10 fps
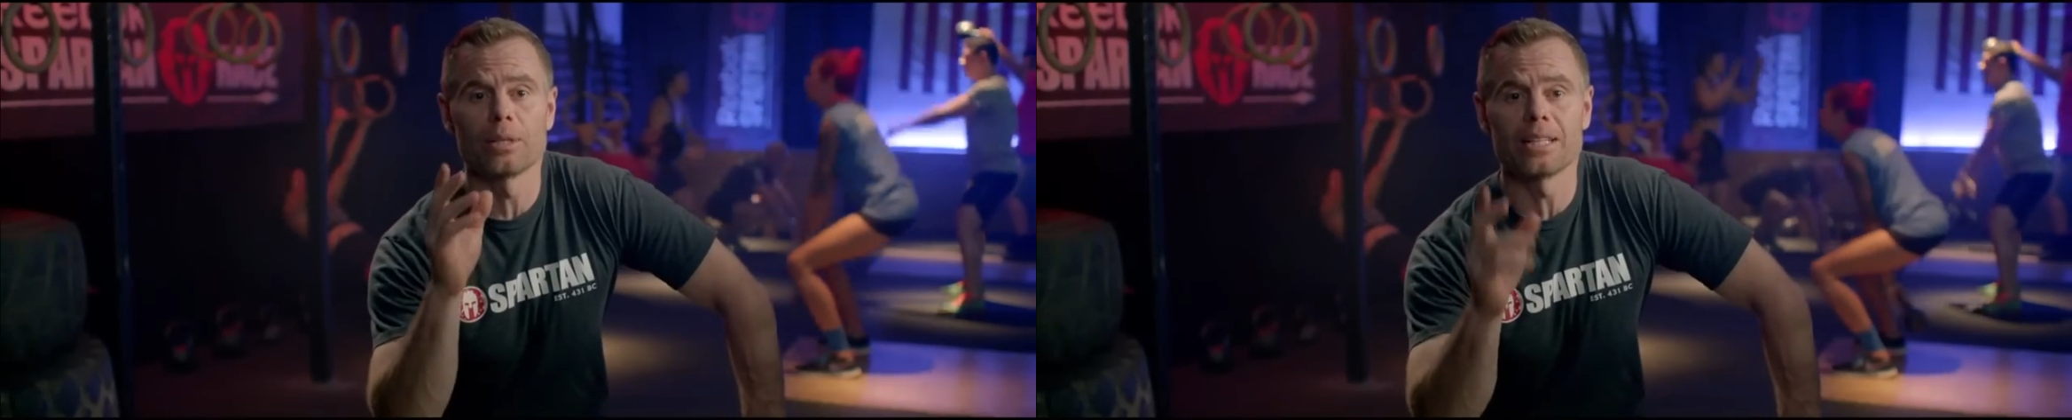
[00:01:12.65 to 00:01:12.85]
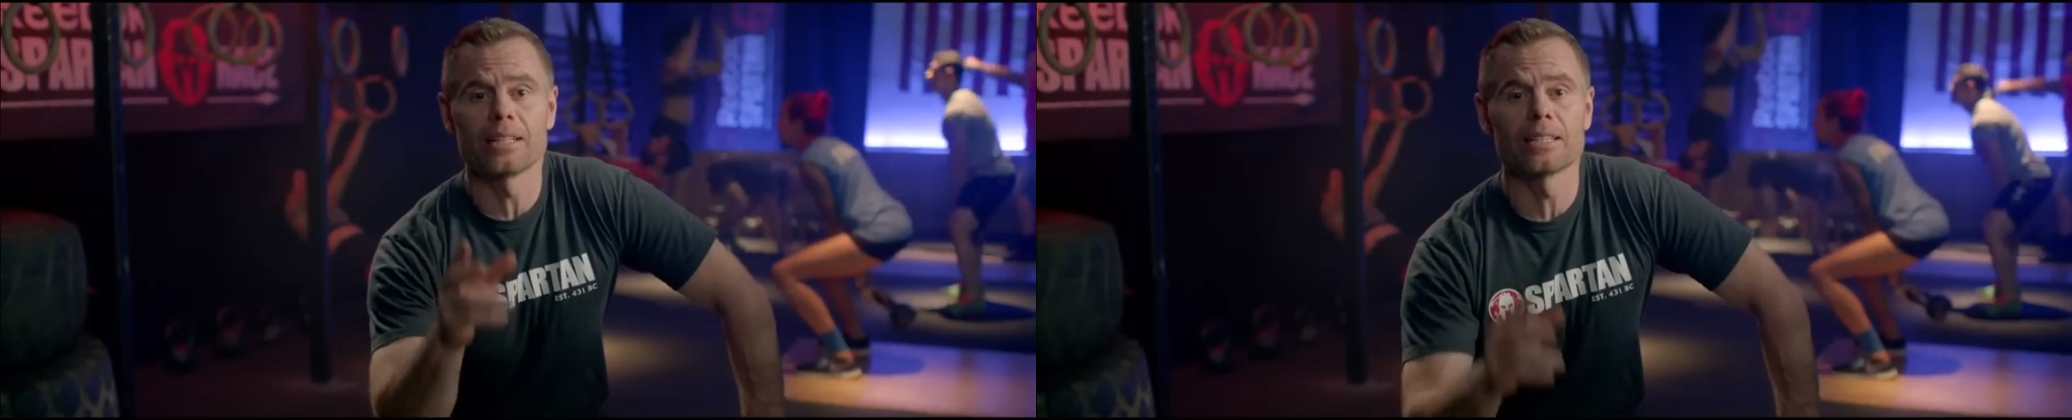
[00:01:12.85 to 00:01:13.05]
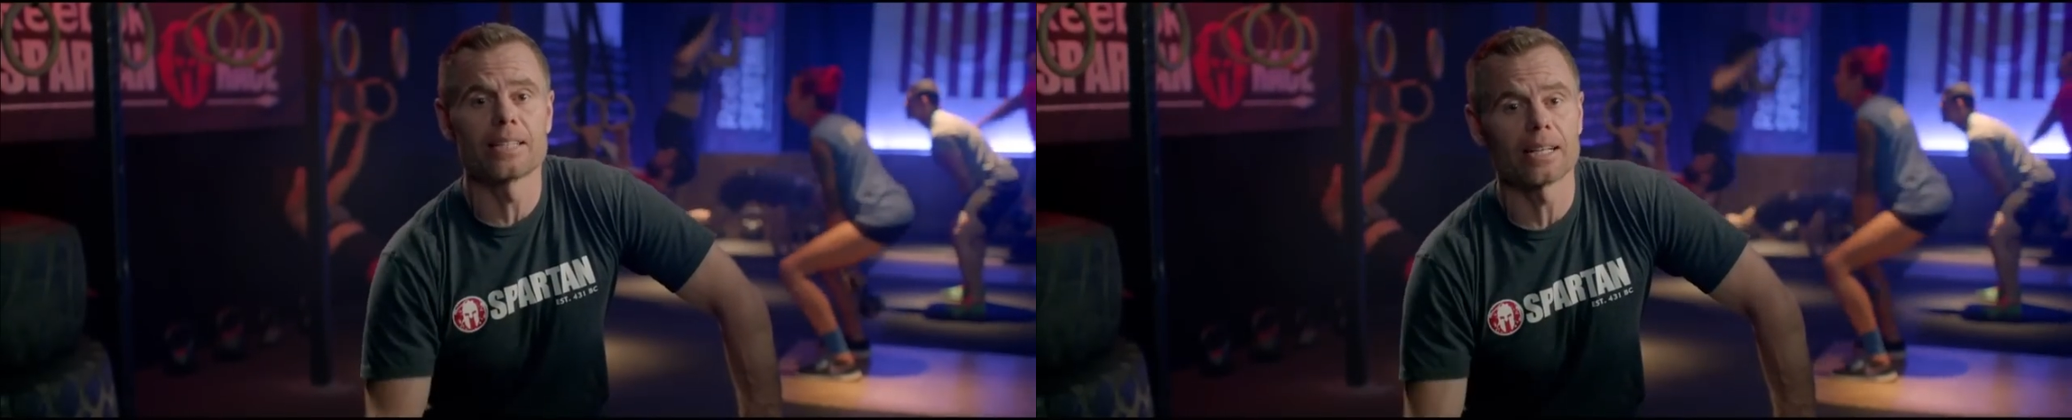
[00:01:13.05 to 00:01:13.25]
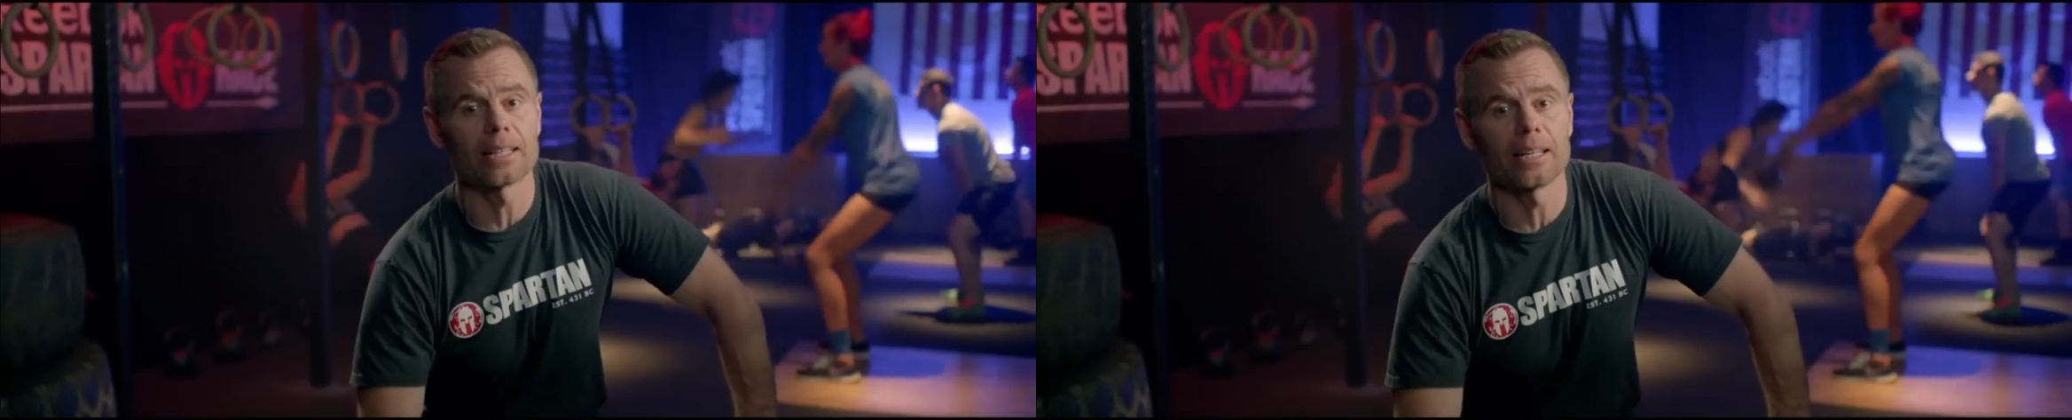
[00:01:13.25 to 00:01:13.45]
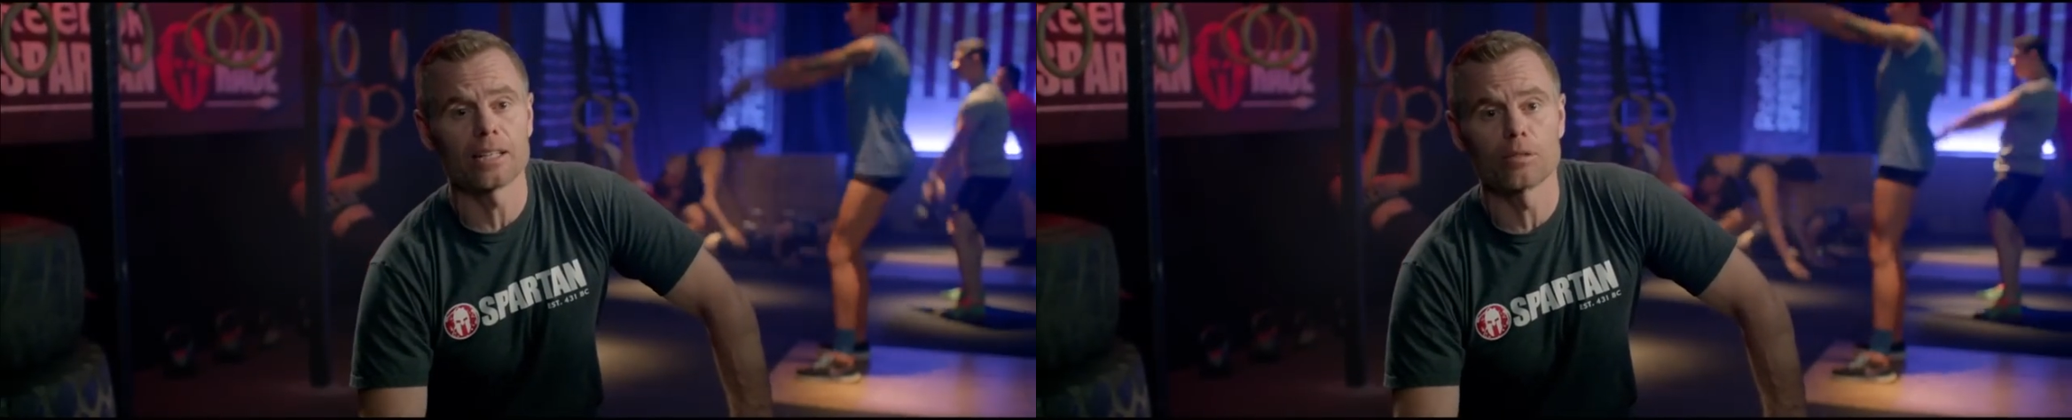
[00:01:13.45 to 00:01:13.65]
we needed a
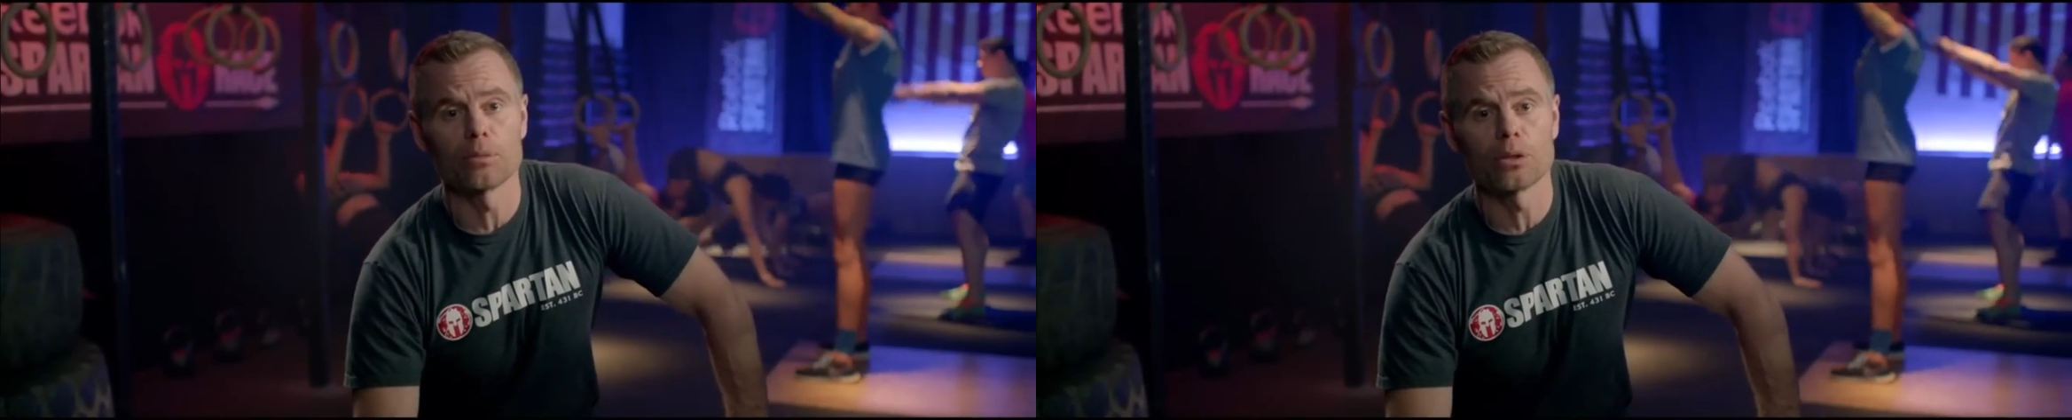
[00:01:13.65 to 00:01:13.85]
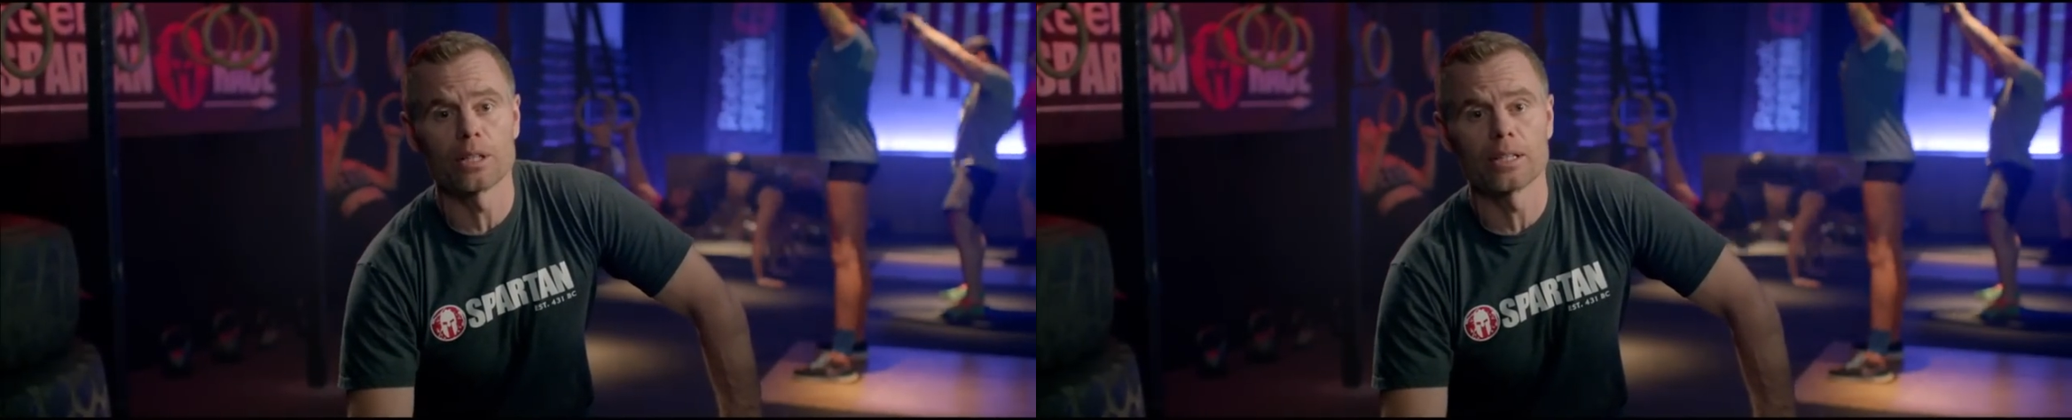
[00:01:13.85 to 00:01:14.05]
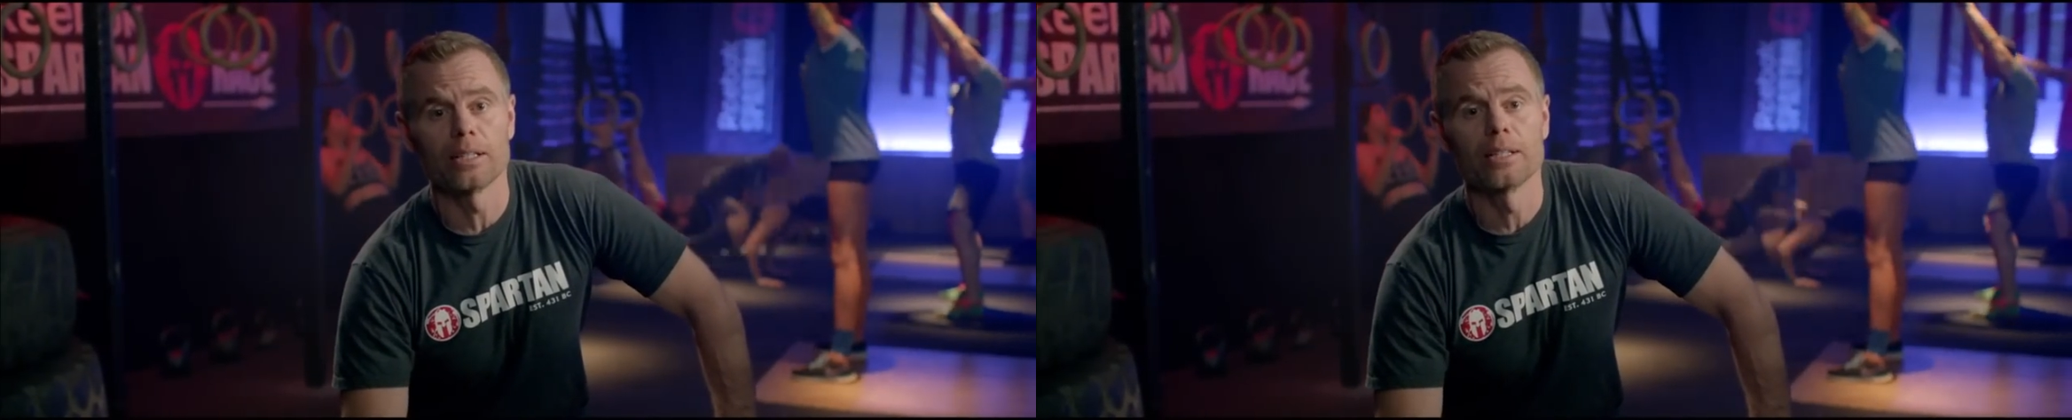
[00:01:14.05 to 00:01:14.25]
dedicated community